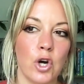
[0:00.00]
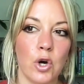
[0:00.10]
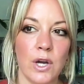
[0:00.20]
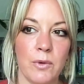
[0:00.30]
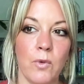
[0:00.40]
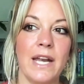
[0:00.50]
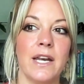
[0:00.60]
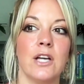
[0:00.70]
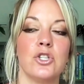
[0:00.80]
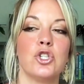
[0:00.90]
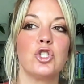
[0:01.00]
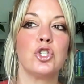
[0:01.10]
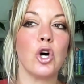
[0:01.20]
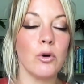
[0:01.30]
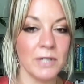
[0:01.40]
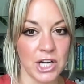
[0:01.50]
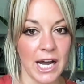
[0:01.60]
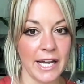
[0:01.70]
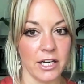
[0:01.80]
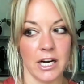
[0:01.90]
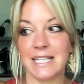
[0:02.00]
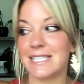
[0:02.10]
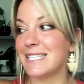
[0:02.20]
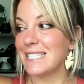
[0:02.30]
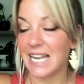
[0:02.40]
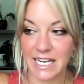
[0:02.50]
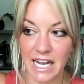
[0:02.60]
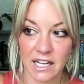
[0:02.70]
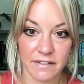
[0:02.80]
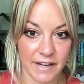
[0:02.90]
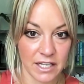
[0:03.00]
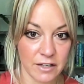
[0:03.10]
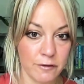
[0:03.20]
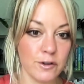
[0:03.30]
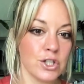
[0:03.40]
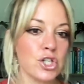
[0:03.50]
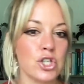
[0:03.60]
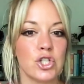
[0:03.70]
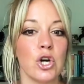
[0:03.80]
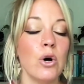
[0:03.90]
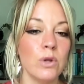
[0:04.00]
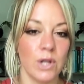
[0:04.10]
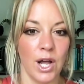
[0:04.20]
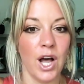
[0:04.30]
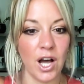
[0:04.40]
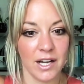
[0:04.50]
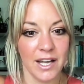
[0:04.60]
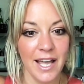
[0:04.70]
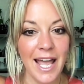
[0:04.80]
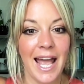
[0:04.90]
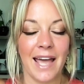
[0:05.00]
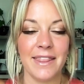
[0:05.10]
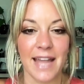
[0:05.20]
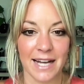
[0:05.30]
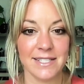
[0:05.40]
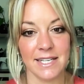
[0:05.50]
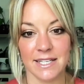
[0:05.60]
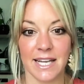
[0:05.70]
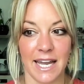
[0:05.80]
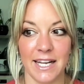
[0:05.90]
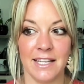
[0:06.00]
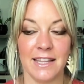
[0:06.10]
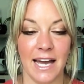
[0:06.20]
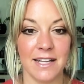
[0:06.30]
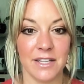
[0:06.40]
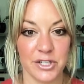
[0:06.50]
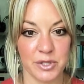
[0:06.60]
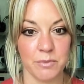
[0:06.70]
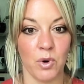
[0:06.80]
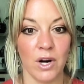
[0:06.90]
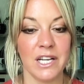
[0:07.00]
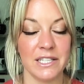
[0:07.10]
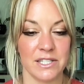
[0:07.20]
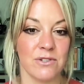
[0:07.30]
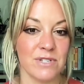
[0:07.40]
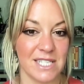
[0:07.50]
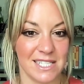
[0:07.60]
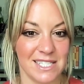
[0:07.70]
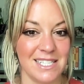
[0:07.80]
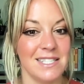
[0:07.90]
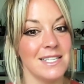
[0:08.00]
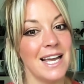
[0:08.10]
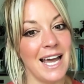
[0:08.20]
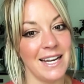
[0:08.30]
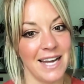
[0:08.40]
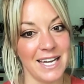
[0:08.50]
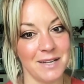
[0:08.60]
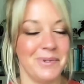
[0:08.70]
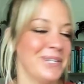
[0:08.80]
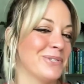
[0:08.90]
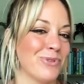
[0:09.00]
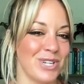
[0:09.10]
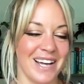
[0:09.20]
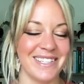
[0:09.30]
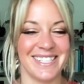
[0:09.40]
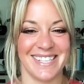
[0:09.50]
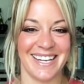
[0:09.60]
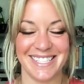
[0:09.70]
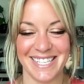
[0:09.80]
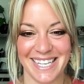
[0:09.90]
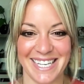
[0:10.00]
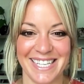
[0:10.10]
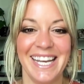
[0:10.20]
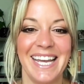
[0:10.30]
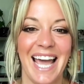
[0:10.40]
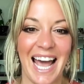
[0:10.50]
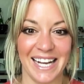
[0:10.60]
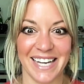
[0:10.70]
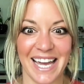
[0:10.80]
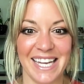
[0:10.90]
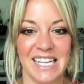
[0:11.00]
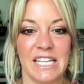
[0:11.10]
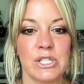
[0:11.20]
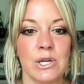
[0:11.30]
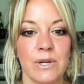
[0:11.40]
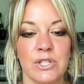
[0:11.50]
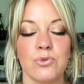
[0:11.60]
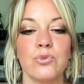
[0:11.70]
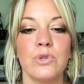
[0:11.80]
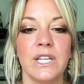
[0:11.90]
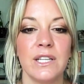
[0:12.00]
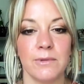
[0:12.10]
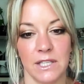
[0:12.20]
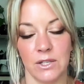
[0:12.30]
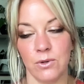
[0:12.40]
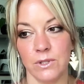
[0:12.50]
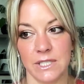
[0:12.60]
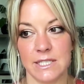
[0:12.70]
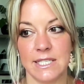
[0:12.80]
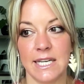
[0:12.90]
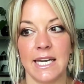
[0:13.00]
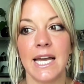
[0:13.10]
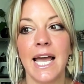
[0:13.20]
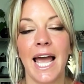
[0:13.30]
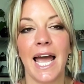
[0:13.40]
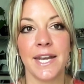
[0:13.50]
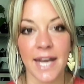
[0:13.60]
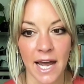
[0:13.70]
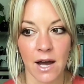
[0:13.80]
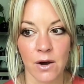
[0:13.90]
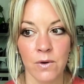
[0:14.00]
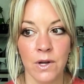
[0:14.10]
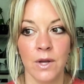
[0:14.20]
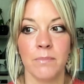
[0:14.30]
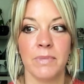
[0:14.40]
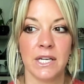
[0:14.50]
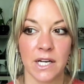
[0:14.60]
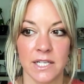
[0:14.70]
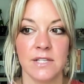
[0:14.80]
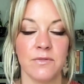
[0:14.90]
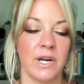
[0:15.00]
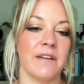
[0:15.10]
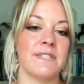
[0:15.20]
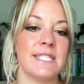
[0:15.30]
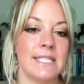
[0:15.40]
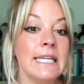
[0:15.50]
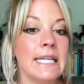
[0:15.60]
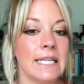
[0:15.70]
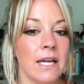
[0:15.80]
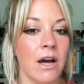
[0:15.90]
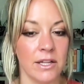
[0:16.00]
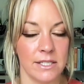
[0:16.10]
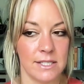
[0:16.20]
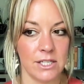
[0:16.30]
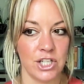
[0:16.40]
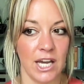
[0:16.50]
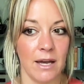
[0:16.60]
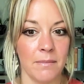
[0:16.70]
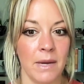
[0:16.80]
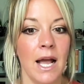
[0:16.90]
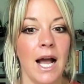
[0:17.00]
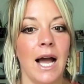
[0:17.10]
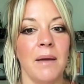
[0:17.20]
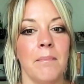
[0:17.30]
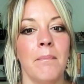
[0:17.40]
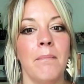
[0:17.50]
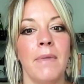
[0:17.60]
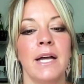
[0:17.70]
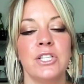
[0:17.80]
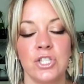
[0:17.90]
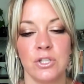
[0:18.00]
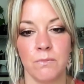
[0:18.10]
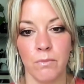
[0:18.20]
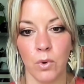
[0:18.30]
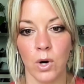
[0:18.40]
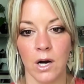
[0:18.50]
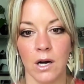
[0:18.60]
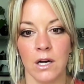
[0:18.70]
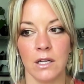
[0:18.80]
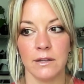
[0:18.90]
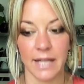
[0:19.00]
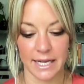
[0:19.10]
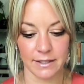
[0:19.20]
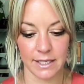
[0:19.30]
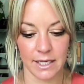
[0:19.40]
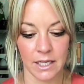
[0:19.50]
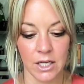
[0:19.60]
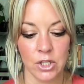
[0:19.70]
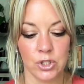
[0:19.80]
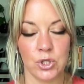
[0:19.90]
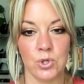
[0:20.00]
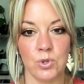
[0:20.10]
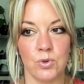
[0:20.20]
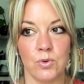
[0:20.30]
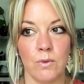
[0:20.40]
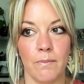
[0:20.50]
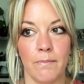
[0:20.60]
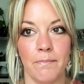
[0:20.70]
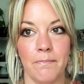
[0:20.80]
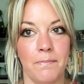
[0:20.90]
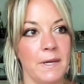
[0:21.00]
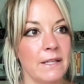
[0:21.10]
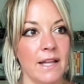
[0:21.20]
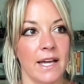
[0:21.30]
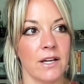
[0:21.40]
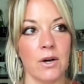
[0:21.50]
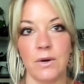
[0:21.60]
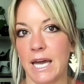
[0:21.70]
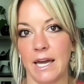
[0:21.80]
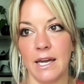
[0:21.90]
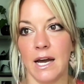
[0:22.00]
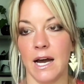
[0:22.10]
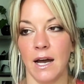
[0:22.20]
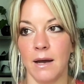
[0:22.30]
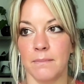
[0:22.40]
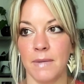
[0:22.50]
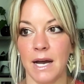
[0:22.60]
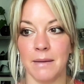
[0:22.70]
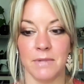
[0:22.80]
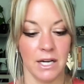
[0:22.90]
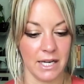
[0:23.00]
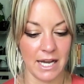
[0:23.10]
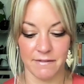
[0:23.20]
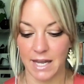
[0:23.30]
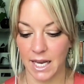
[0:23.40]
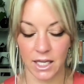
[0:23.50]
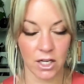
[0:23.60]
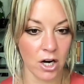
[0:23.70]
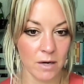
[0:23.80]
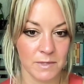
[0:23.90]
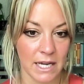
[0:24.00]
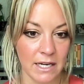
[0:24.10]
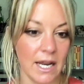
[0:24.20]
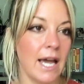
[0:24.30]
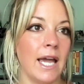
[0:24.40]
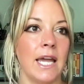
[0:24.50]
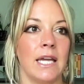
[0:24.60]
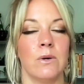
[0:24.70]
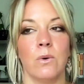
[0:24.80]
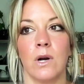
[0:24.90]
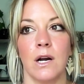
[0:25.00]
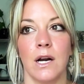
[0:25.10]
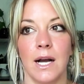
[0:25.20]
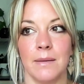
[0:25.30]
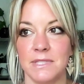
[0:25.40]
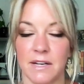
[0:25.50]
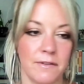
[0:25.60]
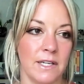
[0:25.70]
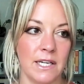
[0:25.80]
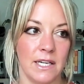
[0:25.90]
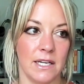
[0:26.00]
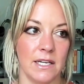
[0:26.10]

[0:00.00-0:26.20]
it went so much higher and stayed elevated for so long. And that's indicating that there's more insulin resistance at night because we're not designed to eat at night. And so it's really, really cool to see. And now, because of what I've seen on the CGM, I'm much more likely to be like, okay, I'm not going to have any carbs at night, or I'm definitely